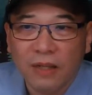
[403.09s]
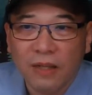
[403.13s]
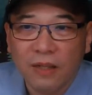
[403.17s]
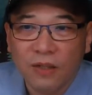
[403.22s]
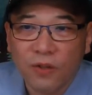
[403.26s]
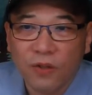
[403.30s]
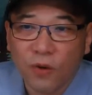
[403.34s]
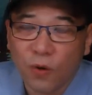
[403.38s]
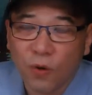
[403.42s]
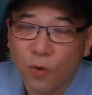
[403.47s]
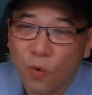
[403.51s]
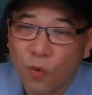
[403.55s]

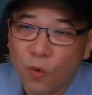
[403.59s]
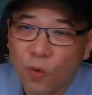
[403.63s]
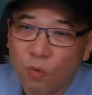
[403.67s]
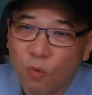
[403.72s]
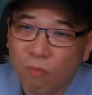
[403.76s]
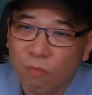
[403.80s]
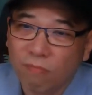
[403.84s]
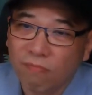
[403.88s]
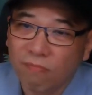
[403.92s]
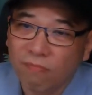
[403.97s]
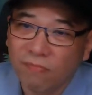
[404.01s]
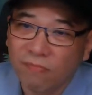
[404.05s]

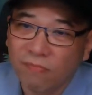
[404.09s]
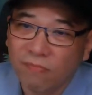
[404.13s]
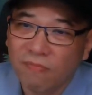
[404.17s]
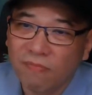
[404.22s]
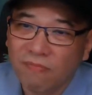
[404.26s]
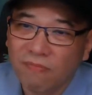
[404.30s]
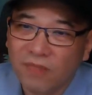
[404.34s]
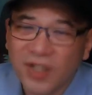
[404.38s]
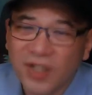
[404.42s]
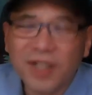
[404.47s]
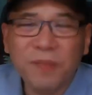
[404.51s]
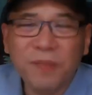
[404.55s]
So
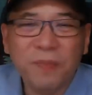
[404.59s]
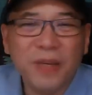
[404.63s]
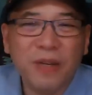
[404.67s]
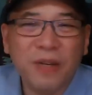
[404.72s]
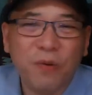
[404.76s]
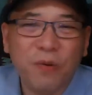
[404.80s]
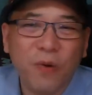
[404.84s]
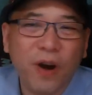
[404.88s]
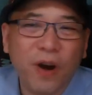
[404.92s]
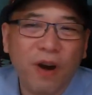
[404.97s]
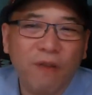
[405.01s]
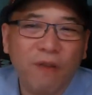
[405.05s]
just be
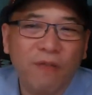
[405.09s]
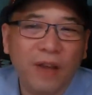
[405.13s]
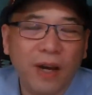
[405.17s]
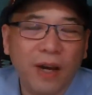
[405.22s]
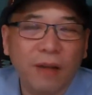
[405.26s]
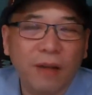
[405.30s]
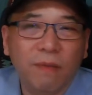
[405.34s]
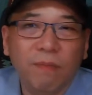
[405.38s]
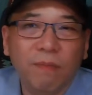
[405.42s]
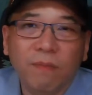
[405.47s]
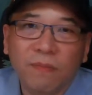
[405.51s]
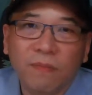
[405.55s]
aware of
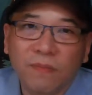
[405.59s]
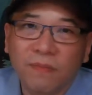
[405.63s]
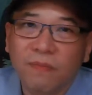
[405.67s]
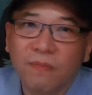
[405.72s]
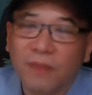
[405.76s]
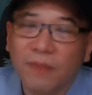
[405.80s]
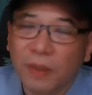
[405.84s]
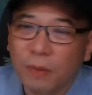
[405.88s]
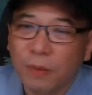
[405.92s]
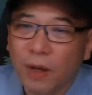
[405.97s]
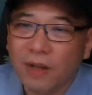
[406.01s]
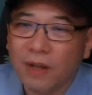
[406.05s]
that.
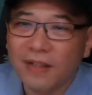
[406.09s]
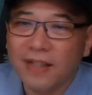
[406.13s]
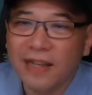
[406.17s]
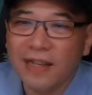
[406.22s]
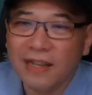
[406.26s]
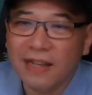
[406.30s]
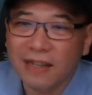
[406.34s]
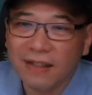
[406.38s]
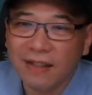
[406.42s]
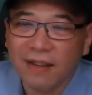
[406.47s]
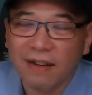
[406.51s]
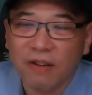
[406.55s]
I'm not
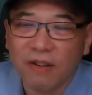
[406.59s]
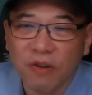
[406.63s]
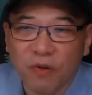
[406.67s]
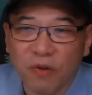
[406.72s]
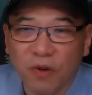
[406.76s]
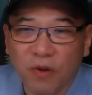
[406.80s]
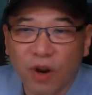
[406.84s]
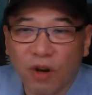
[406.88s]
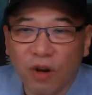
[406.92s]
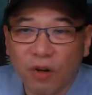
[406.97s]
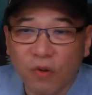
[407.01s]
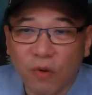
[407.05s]
saying that
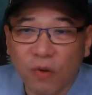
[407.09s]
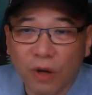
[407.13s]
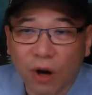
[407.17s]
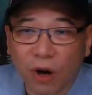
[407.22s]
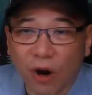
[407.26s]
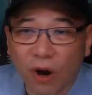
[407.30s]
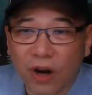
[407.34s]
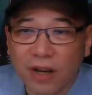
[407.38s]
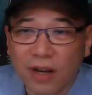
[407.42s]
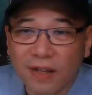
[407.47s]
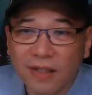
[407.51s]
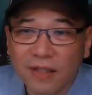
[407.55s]
you're not a good
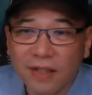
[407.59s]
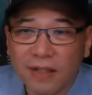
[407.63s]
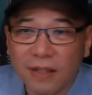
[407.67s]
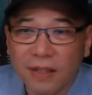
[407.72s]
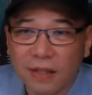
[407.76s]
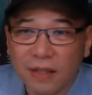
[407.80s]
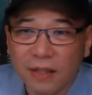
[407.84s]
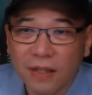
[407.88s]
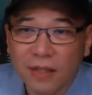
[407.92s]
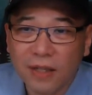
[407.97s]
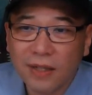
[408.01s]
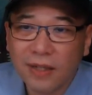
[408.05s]
artist,
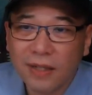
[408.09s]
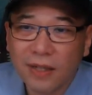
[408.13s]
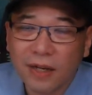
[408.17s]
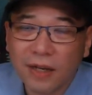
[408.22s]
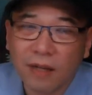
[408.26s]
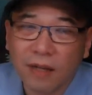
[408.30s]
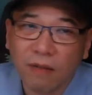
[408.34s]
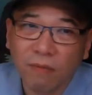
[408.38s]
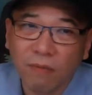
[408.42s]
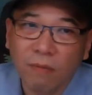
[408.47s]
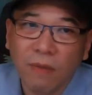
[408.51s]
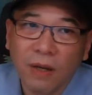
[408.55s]
it's just
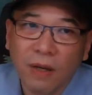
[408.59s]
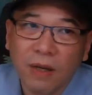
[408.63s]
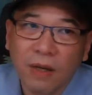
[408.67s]
that